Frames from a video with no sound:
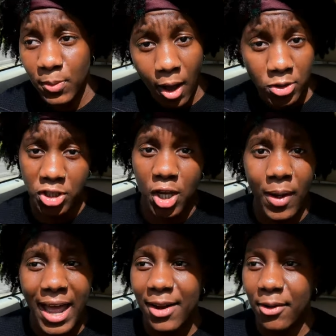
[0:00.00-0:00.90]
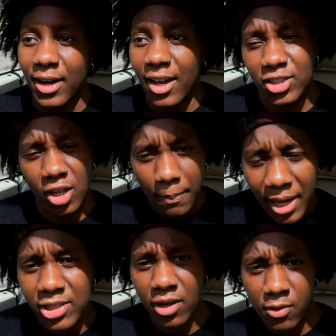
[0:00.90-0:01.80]
but I was so angry. Like, I just started
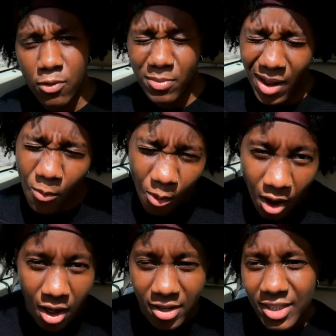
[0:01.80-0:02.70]
pacing around the room like, what?